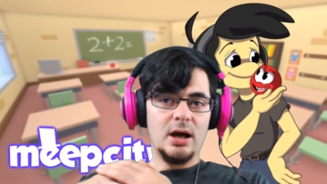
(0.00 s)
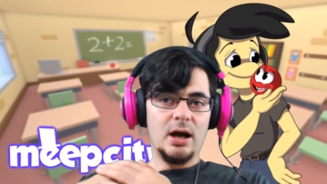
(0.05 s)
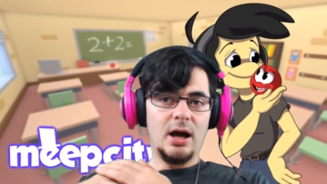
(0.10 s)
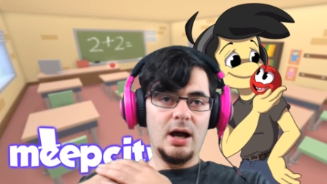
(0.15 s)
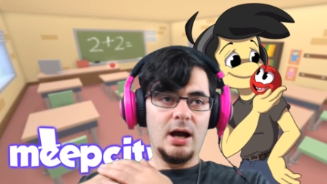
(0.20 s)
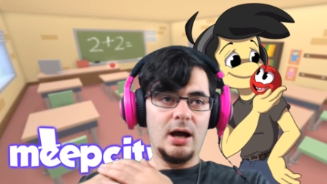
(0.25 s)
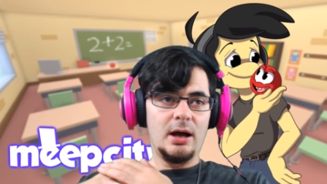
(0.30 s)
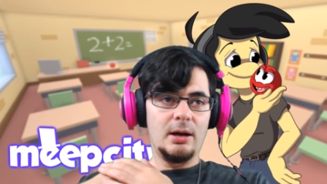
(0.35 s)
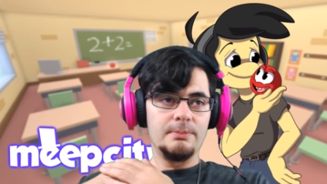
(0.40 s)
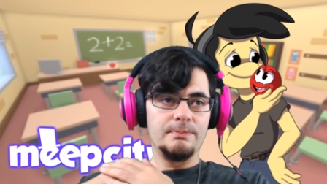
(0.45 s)

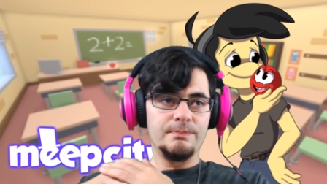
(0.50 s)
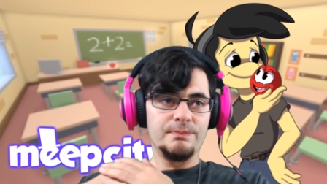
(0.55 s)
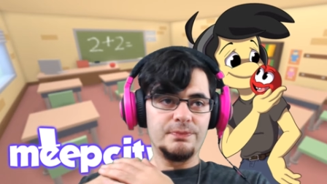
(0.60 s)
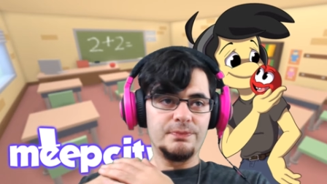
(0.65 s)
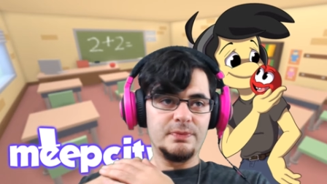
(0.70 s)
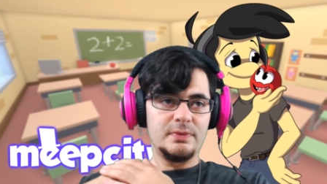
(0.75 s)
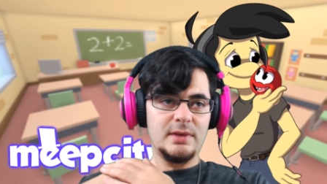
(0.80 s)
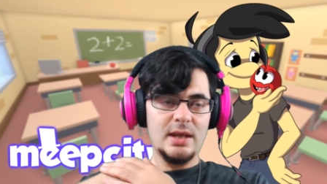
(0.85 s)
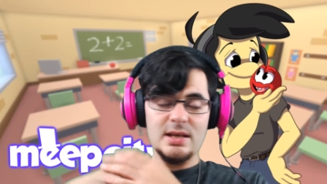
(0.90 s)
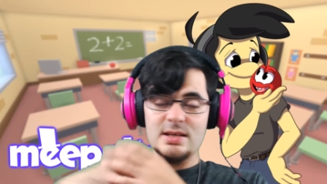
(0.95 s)
Um,
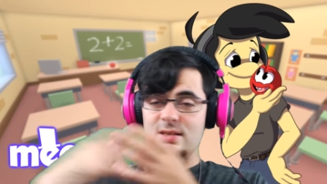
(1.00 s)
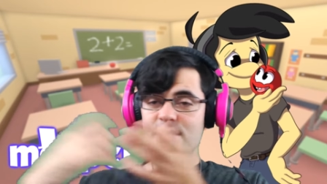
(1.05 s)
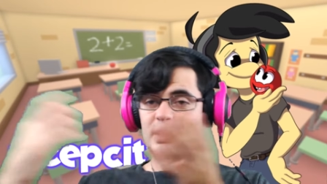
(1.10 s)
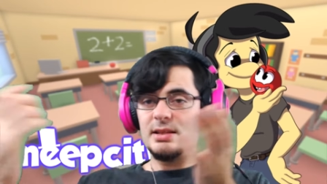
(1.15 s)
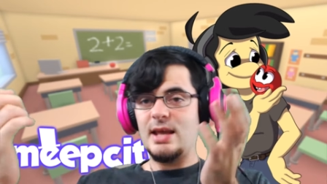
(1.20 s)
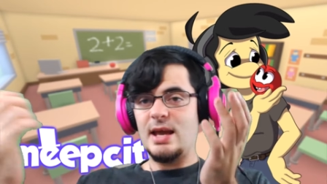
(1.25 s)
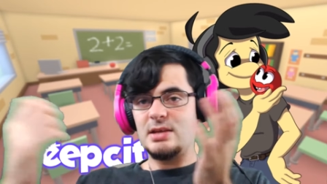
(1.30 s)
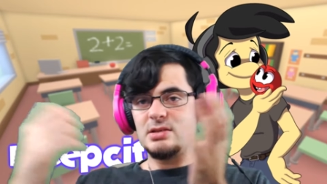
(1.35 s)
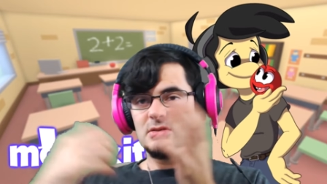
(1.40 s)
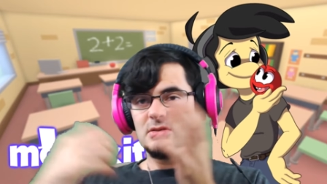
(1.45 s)
things
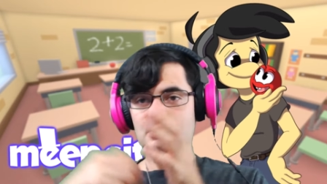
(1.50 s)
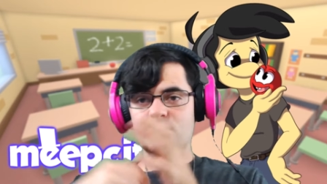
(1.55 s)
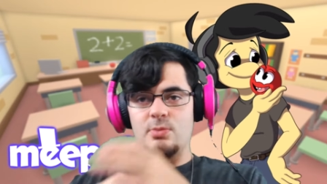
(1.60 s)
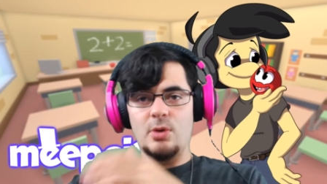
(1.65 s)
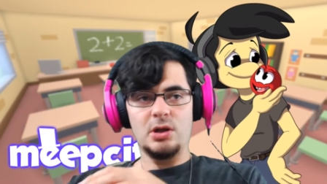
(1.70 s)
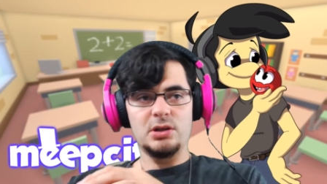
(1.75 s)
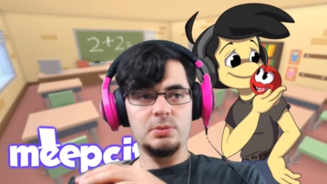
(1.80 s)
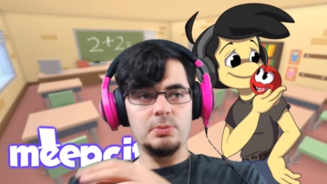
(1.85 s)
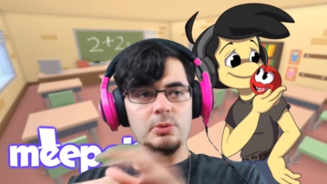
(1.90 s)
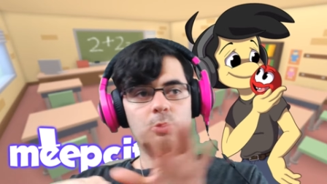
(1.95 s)
like that. So there's
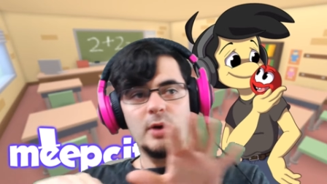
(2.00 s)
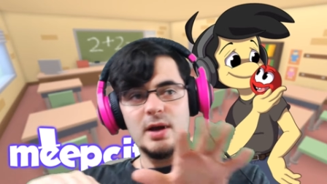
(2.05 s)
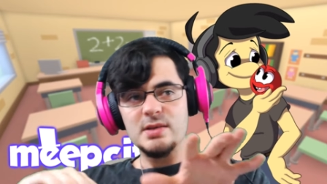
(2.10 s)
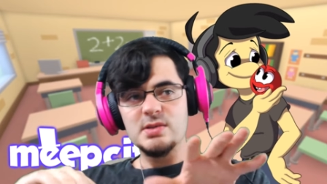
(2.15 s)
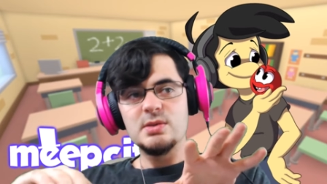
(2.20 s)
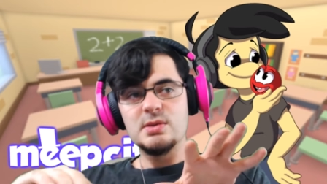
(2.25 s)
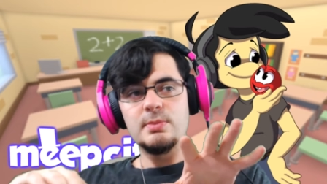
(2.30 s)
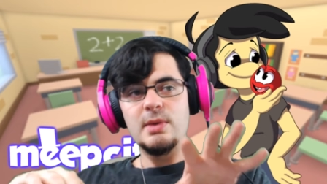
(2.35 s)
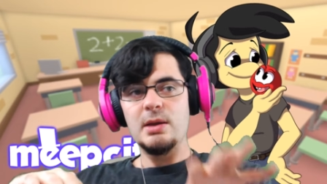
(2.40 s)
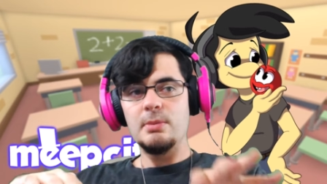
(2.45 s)
multiple
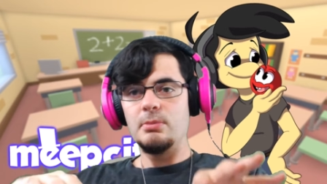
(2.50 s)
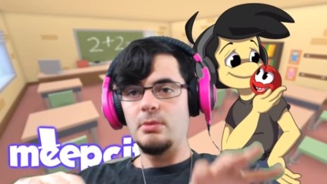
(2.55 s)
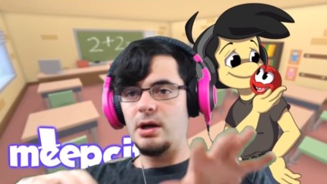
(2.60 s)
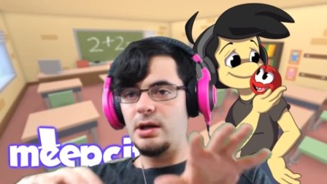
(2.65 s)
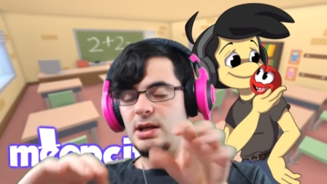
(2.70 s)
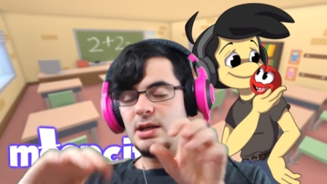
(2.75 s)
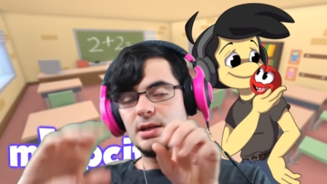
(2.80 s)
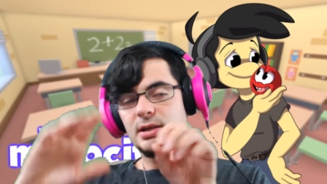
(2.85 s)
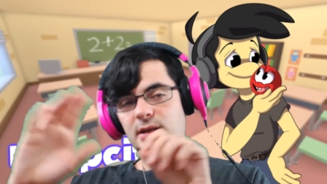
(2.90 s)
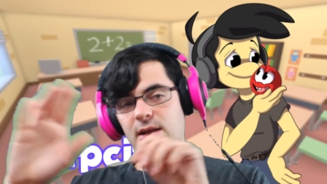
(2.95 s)
ways to make
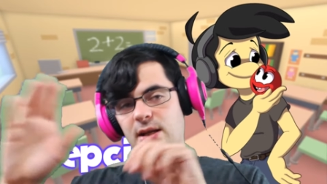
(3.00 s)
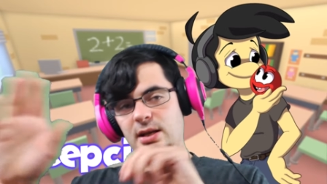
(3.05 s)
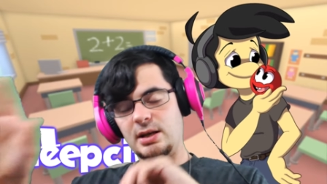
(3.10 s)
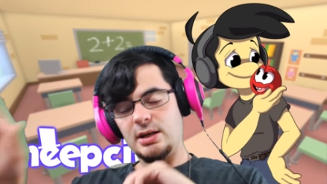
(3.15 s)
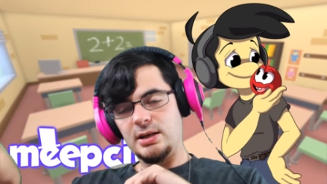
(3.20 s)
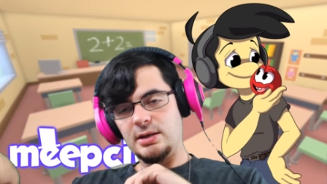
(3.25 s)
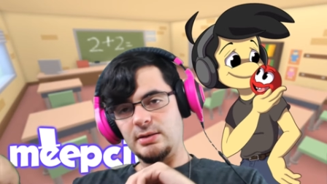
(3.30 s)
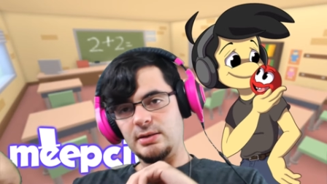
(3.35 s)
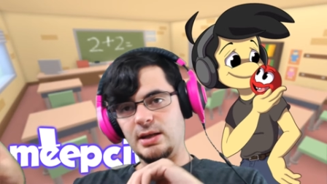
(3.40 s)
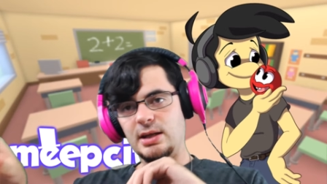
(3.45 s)
money, and then
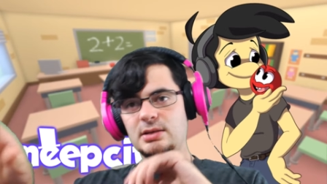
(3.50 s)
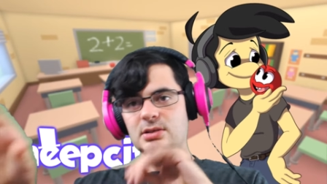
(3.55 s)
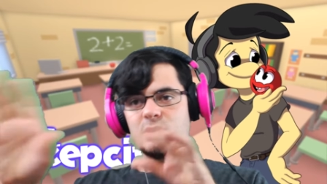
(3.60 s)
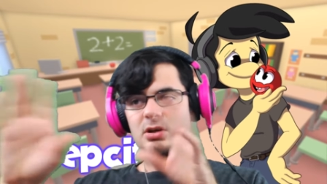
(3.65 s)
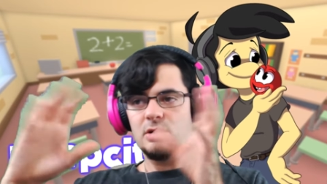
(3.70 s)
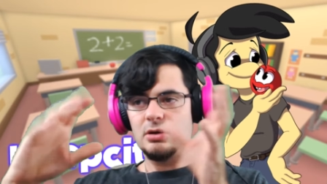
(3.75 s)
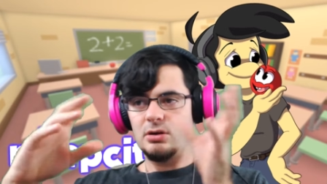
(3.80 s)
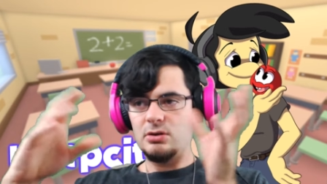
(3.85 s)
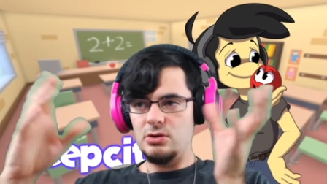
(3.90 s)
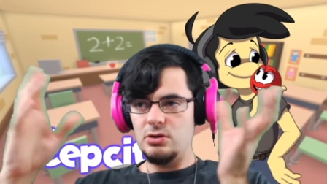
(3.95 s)
in, in,
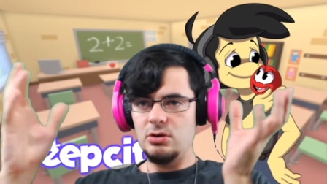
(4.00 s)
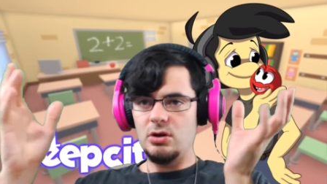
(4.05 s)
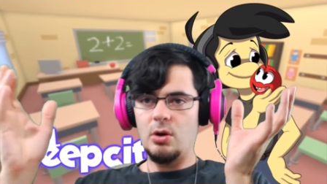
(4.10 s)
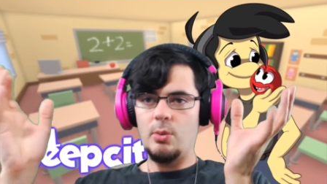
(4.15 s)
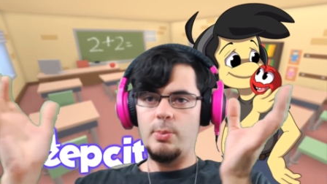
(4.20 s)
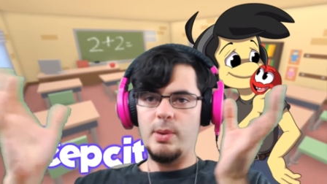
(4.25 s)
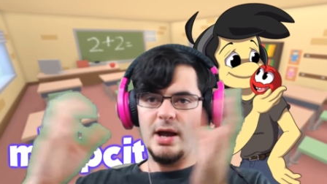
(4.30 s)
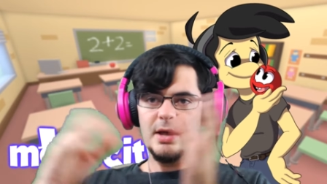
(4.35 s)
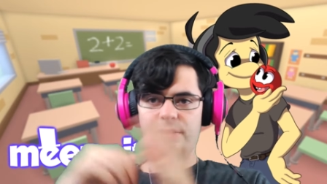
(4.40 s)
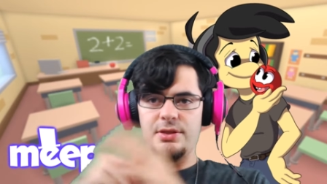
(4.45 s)
turn you
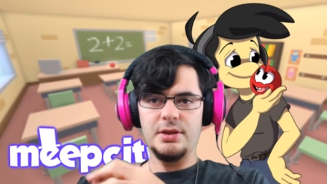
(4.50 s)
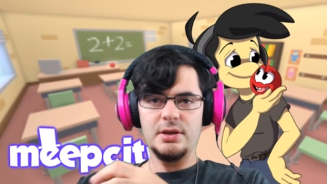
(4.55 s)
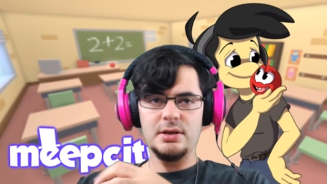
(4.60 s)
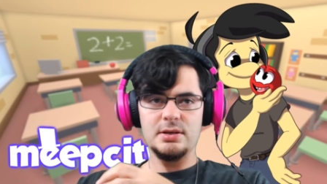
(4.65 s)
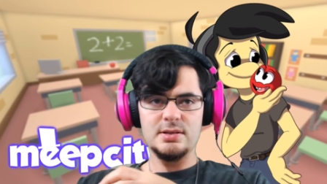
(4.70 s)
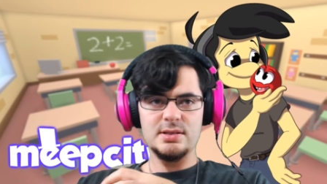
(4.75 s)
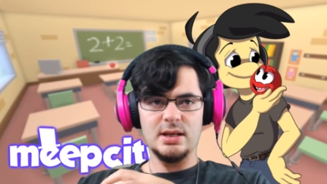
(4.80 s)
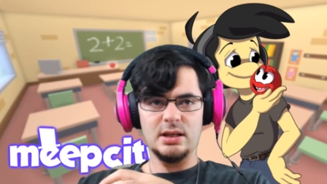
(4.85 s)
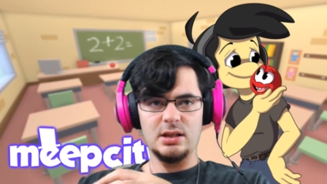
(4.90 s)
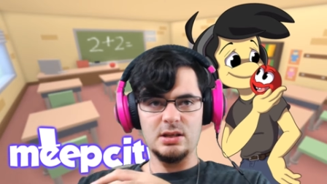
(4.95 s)
go buy
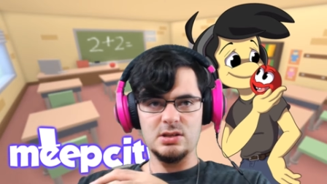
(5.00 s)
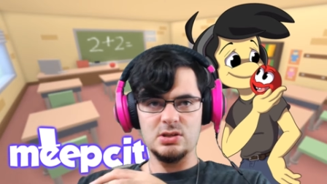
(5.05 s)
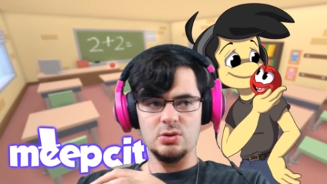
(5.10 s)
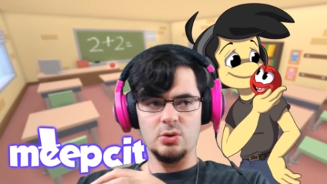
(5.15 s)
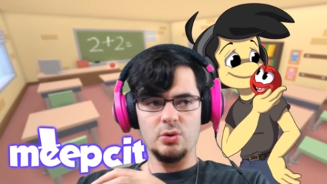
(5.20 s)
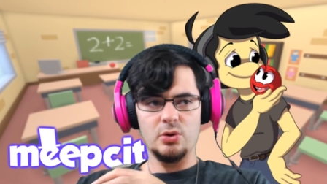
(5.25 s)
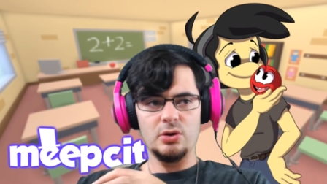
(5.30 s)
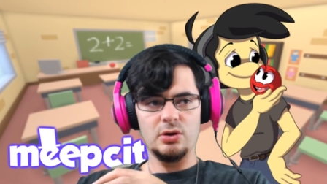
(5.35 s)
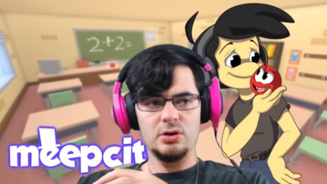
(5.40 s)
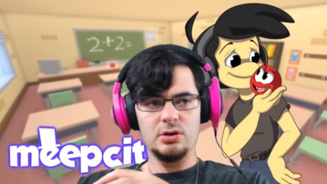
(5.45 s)
things at the
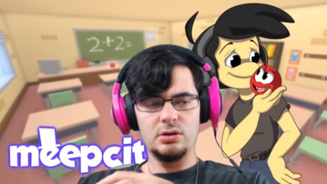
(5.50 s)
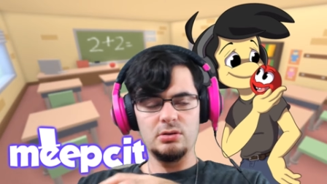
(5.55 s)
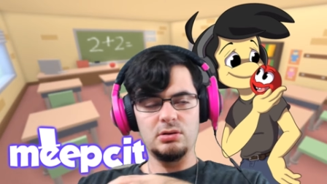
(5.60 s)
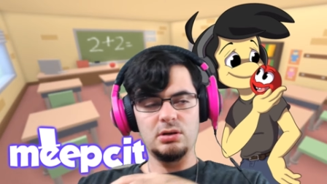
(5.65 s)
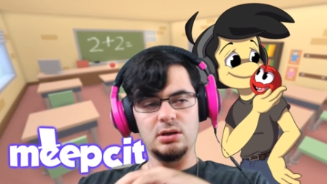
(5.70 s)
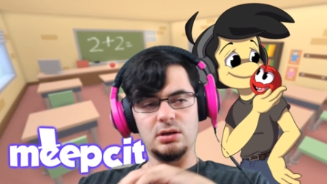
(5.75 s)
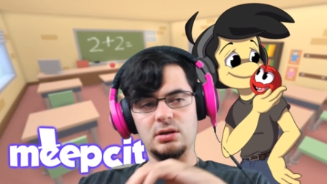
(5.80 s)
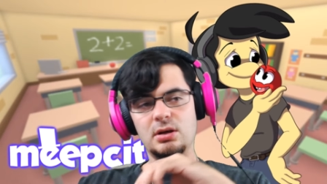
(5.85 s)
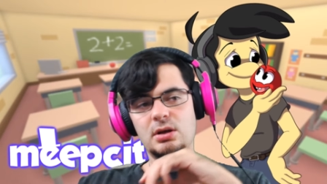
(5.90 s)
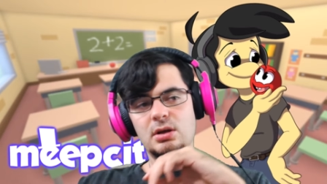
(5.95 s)
store. You
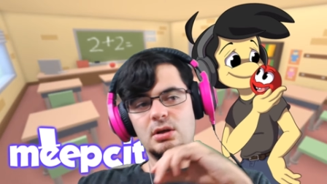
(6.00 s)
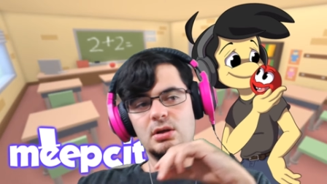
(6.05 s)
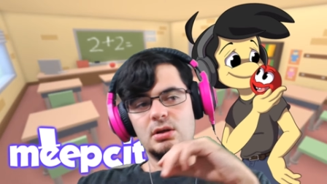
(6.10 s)
can,